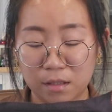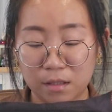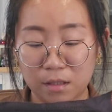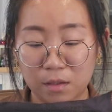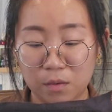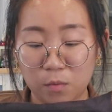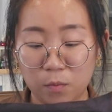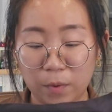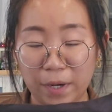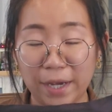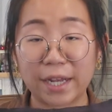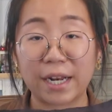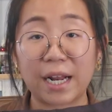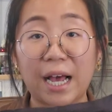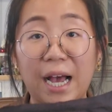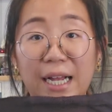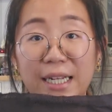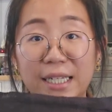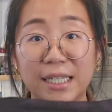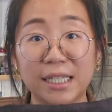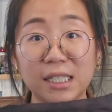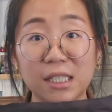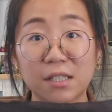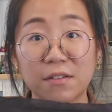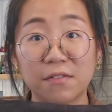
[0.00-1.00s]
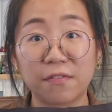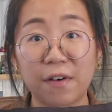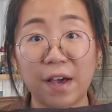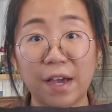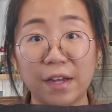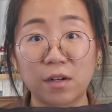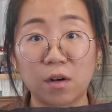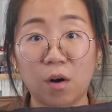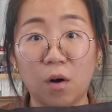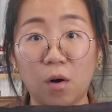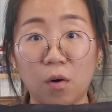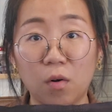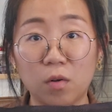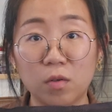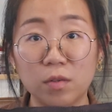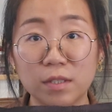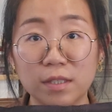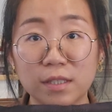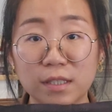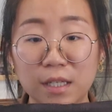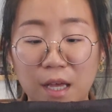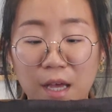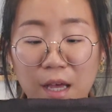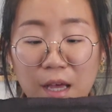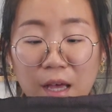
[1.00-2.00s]
when I need to find
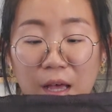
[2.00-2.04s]
holes,